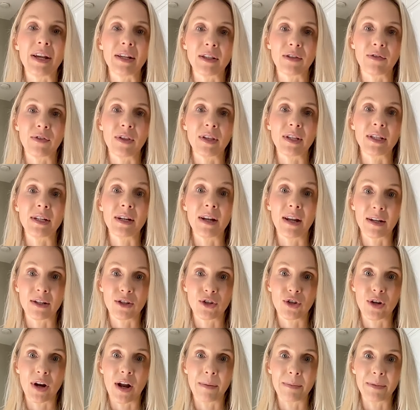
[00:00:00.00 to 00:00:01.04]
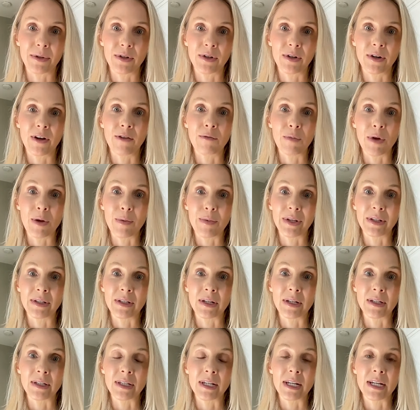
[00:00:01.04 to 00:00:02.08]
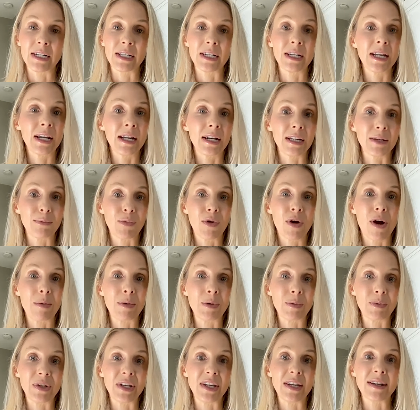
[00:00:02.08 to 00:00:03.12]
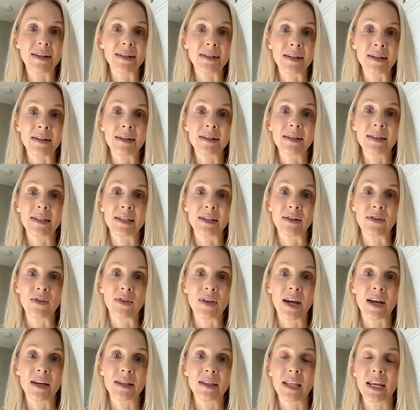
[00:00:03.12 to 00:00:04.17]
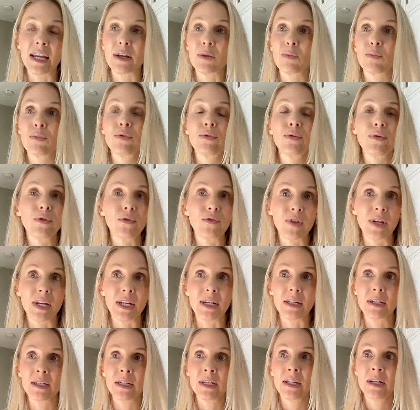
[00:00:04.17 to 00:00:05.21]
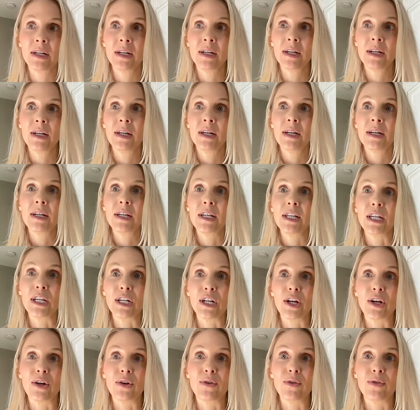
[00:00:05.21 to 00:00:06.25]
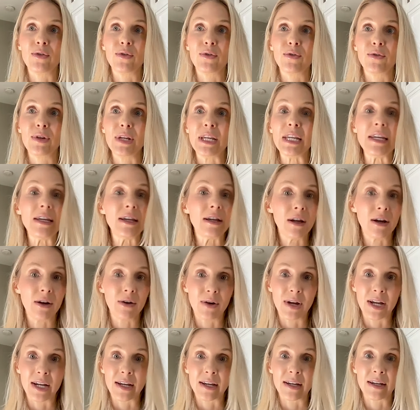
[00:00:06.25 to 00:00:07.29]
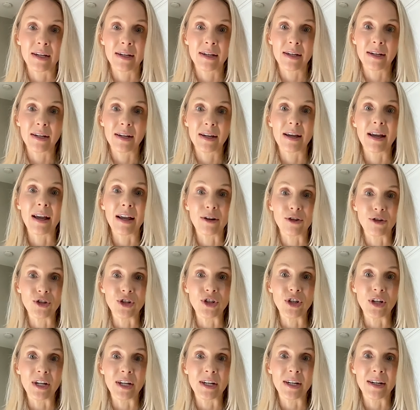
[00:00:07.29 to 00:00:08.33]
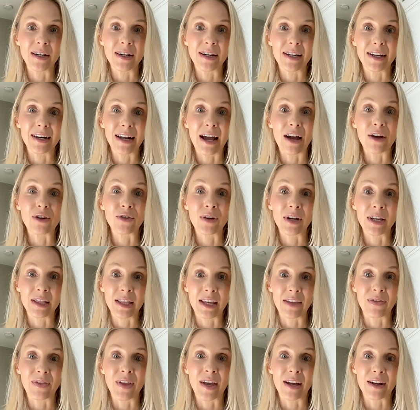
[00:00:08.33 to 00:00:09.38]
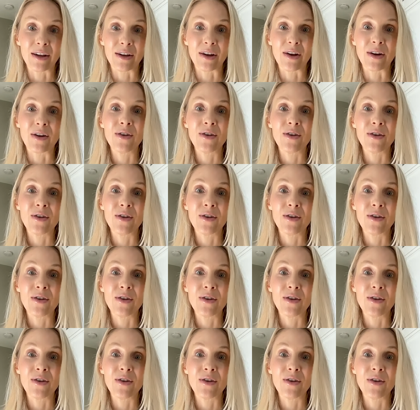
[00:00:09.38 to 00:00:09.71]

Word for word: best for this next chapter of my business? It and it probably isn't still that like prove it, you know, egoic energy. And how do I let that